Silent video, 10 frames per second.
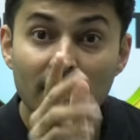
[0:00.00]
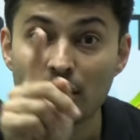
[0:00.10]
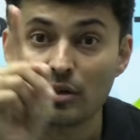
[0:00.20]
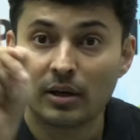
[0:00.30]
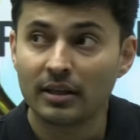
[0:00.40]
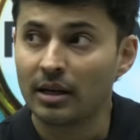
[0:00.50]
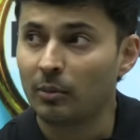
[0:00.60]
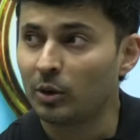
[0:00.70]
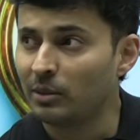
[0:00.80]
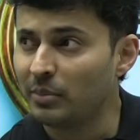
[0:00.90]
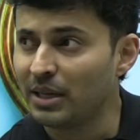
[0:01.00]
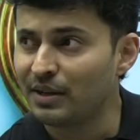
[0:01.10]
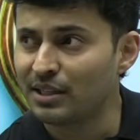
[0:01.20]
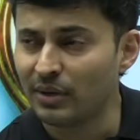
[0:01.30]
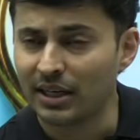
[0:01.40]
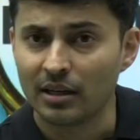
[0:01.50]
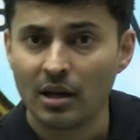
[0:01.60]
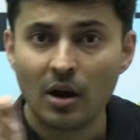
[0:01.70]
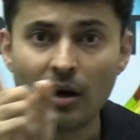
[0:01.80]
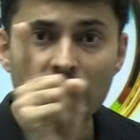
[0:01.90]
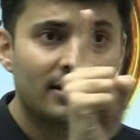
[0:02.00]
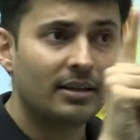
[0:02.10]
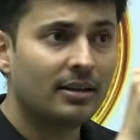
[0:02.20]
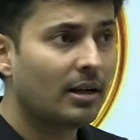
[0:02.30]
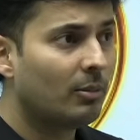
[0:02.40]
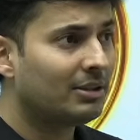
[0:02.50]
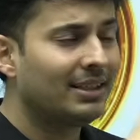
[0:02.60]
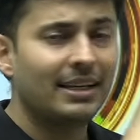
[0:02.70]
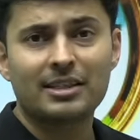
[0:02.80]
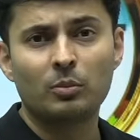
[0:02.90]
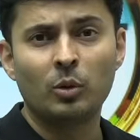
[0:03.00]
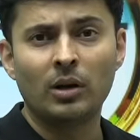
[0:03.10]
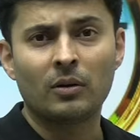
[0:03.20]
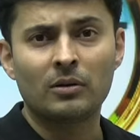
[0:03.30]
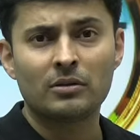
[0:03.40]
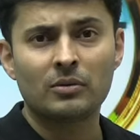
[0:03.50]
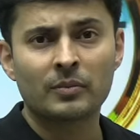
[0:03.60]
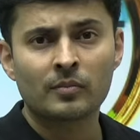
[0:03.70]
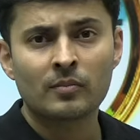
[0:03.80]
does not think about the previous one or doesn't think about the next bowler also.